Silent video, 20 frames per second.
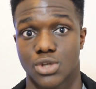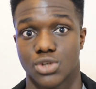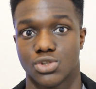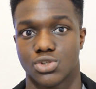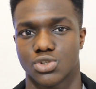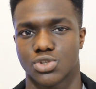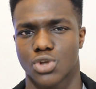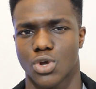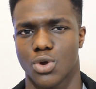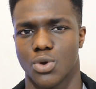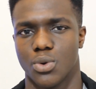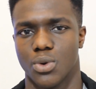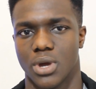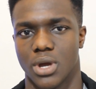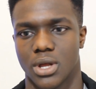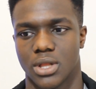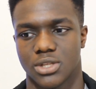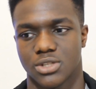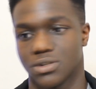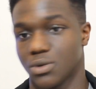So
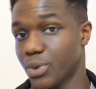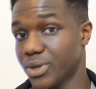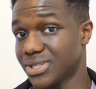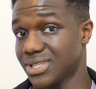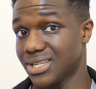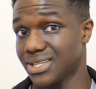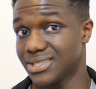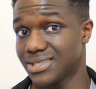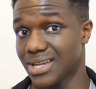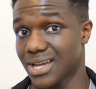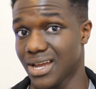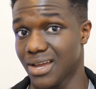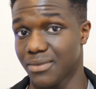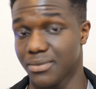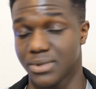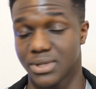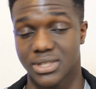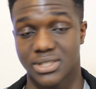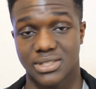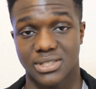let's not waste any
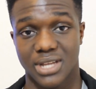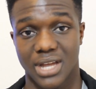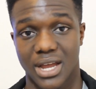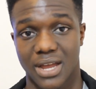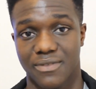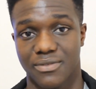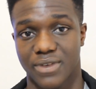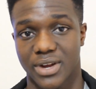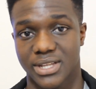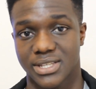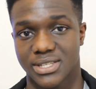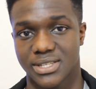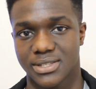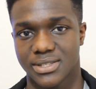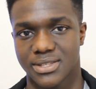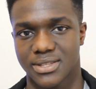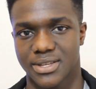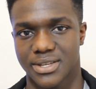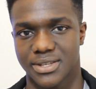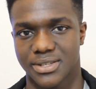time, let's dive right
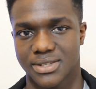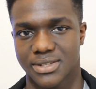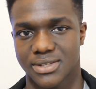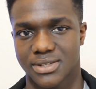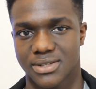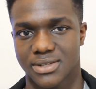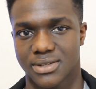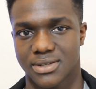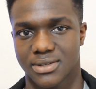into this.